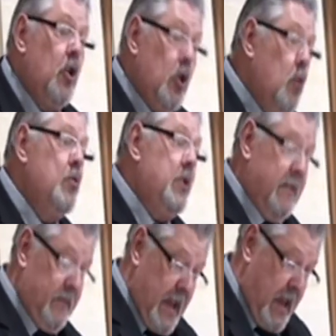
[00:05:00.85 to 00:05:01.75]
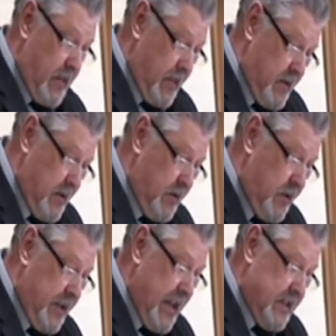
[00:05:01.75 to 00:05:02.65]
cause of death on
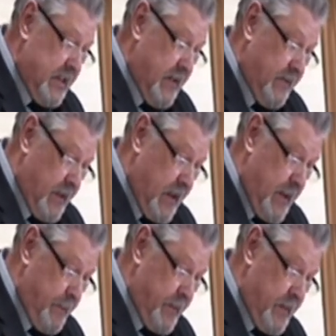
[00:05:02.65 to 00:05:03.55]
the death certificate